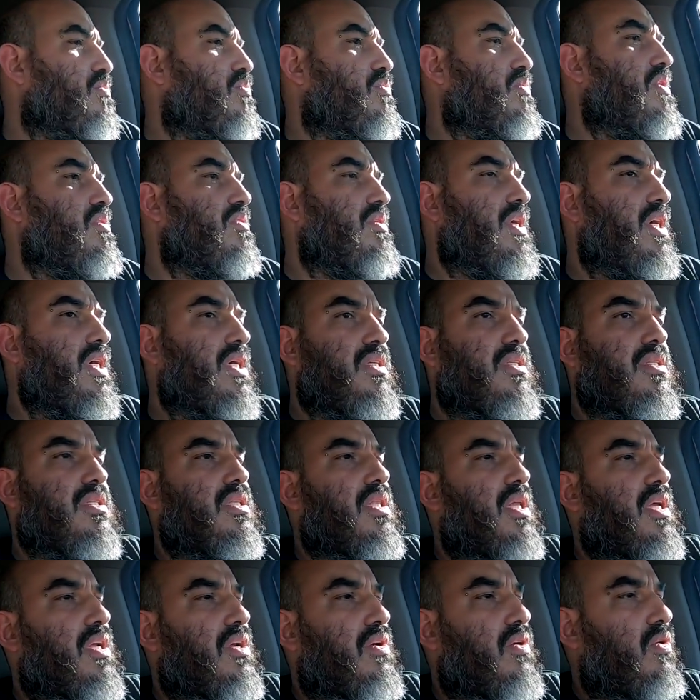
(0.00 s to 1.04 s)
Well,
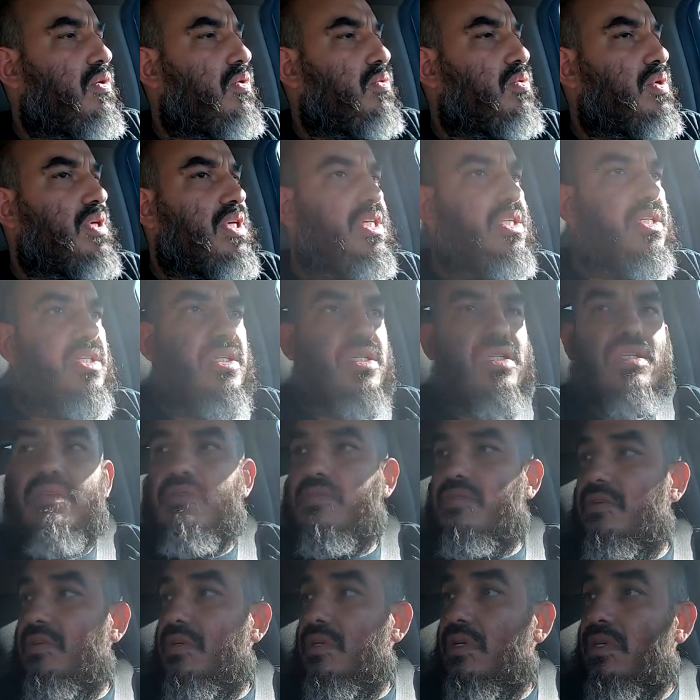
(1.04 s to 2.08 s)
guys, like
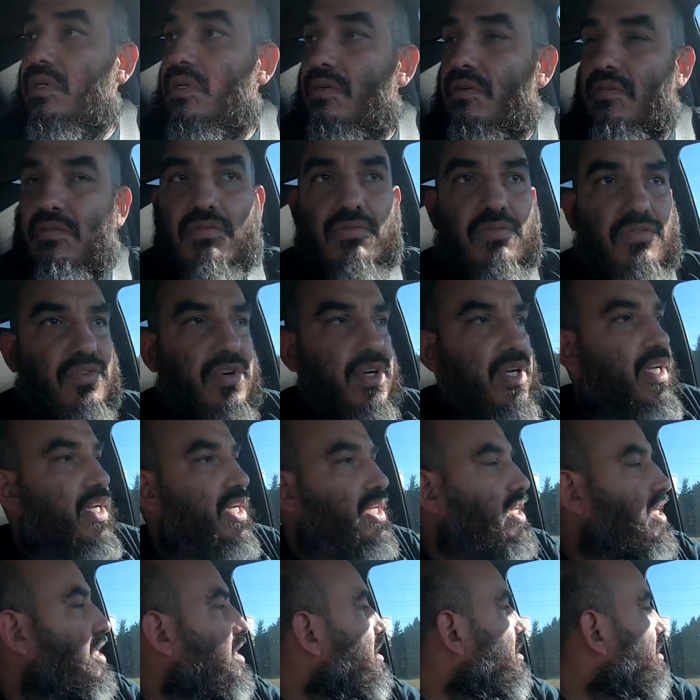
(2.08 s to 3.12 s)
always,
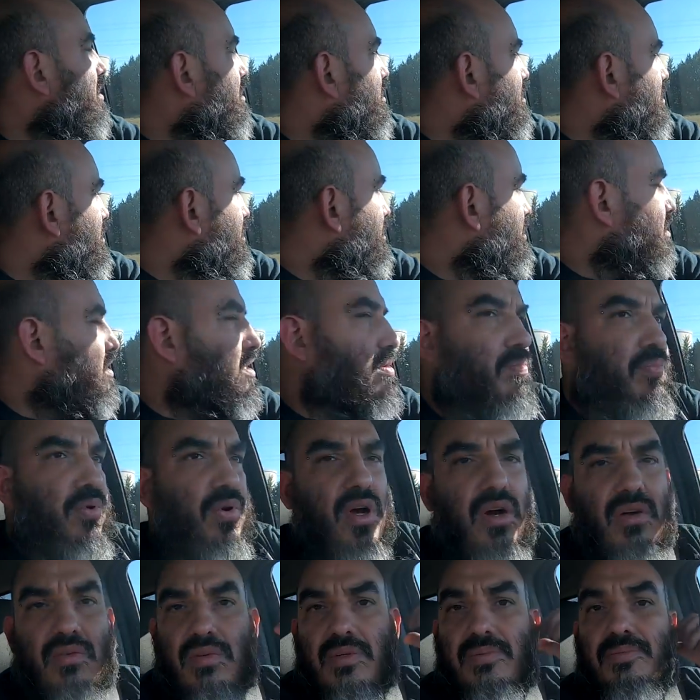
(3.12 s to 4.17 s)
freaking neons and their
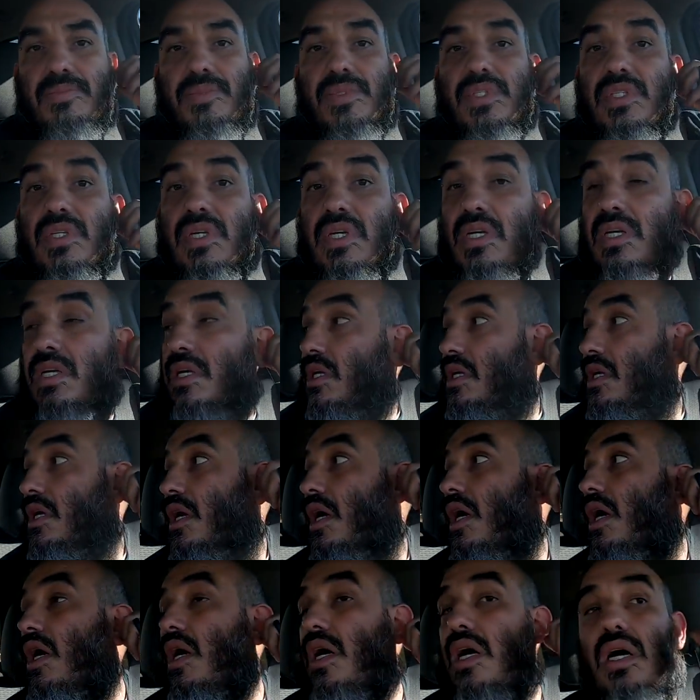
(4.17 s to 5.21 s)
problems.
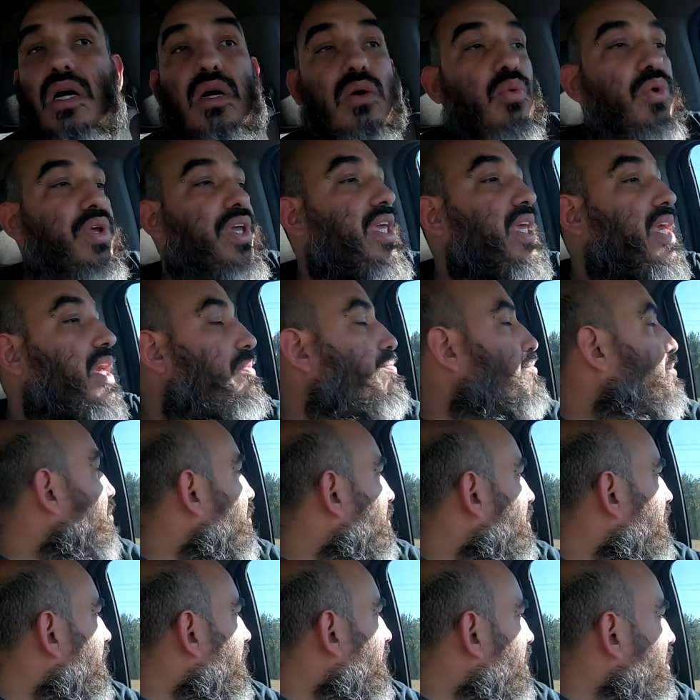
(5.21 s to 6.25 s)
Uh, we came to
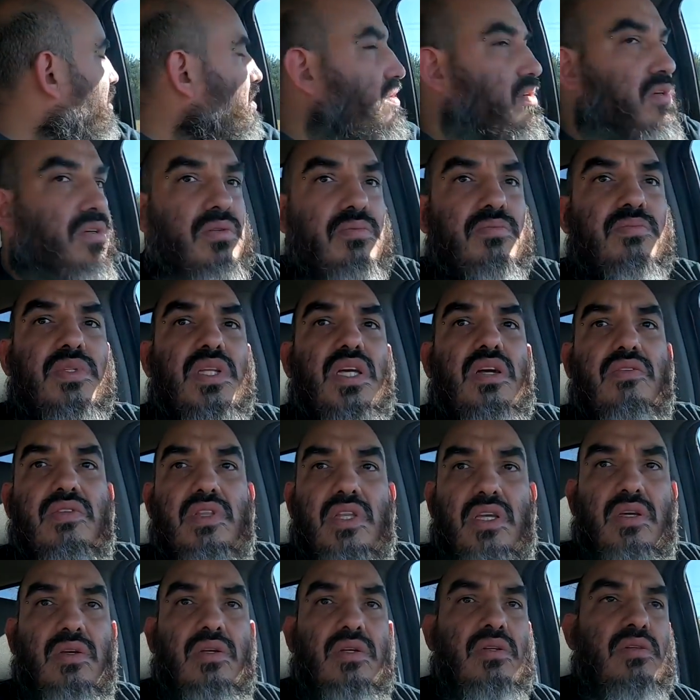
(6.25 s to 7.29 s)
the dyno,
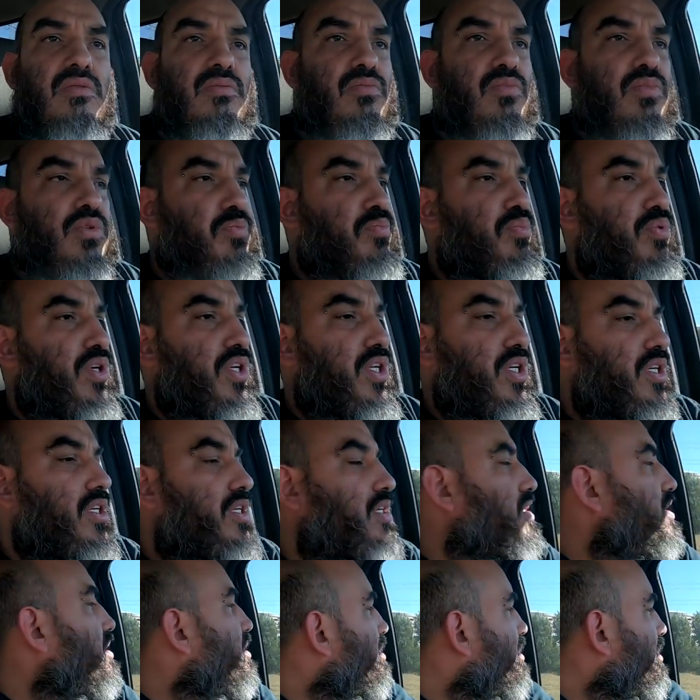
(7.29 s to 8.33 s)
everything was pretty
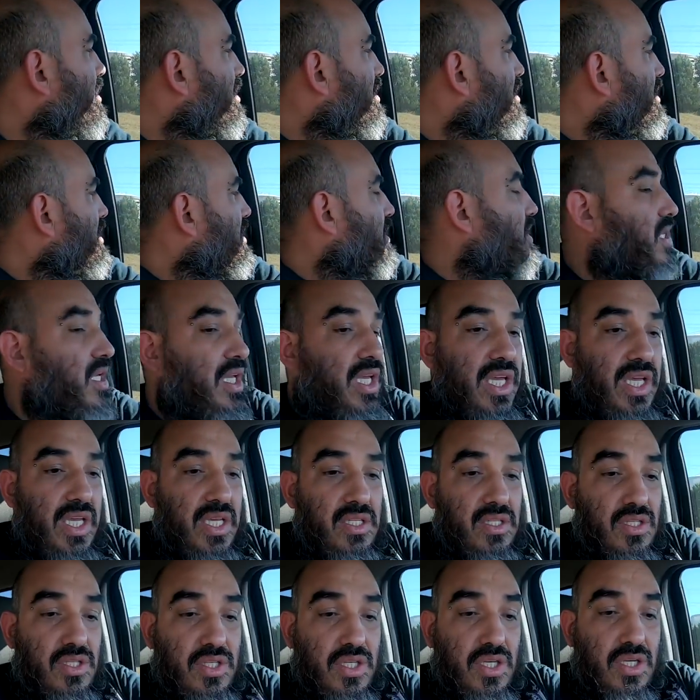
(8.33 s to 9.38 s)
good
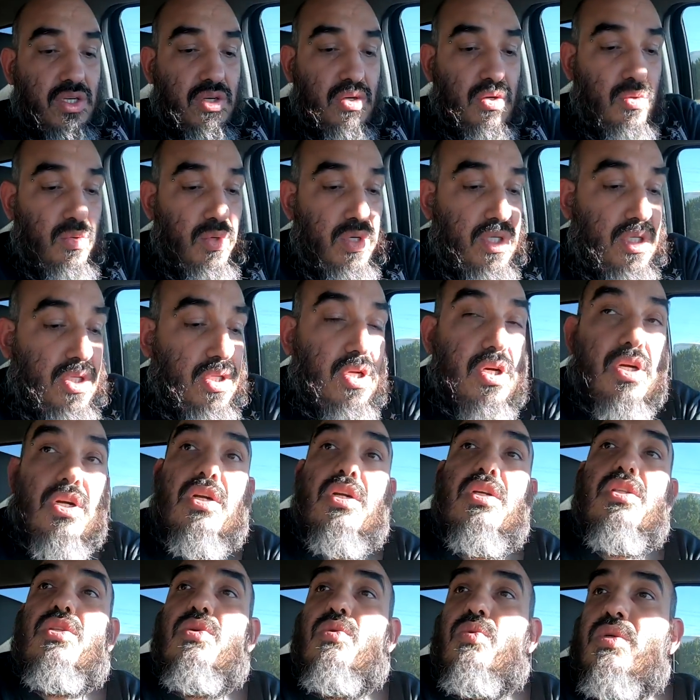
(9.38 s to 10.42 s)
until we
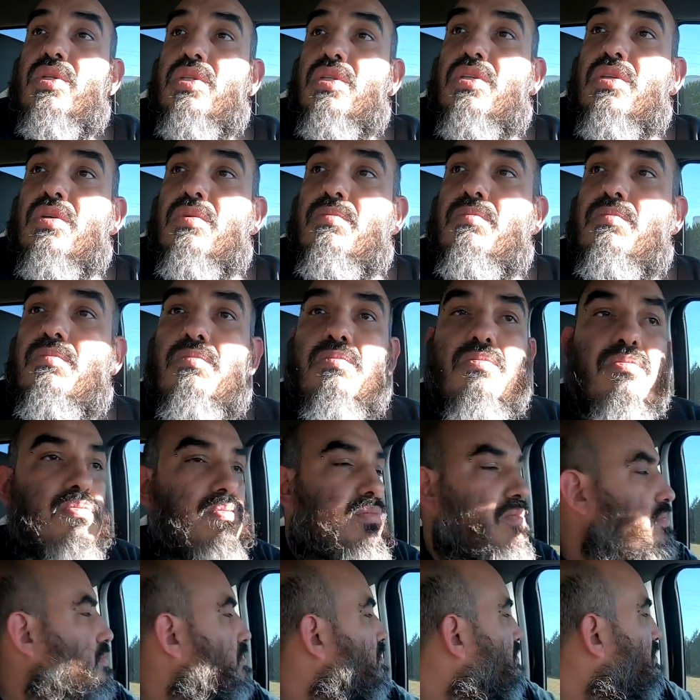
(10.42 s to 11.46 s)
start doing some,
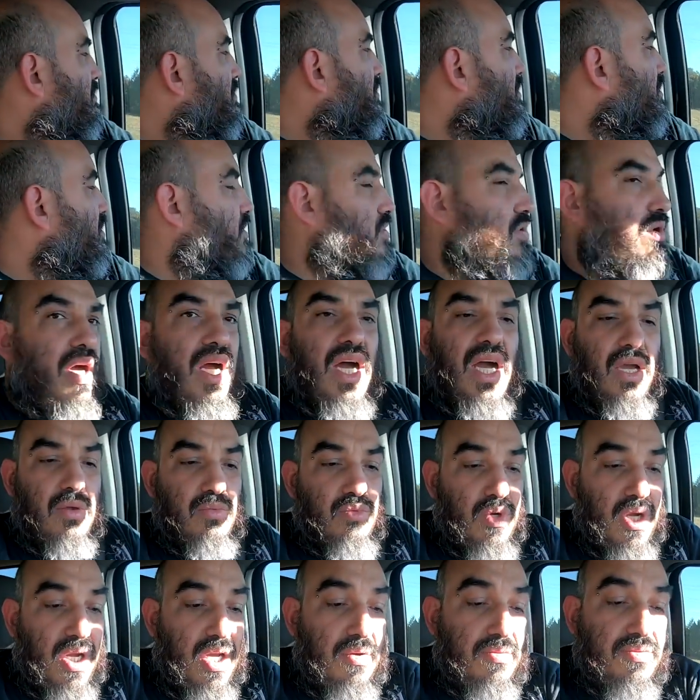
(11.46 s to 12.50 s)
you know, high
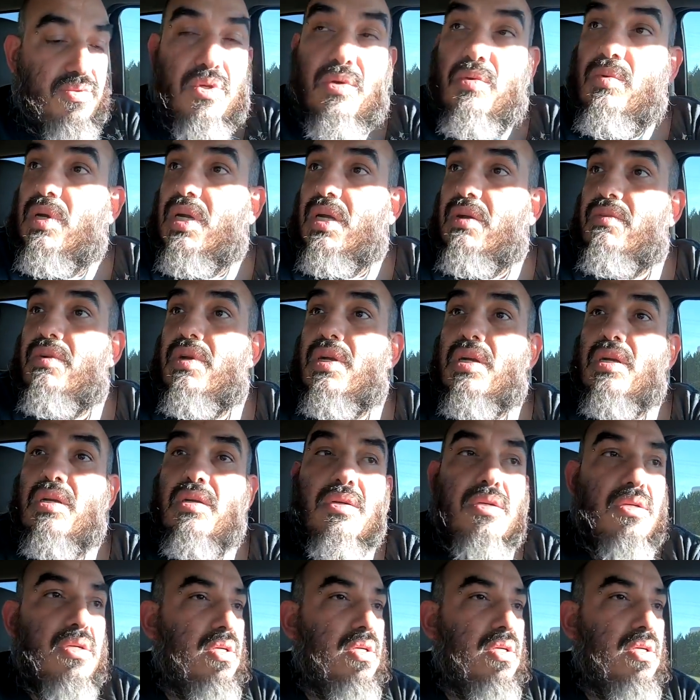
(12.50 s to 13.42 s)
revs or whatever.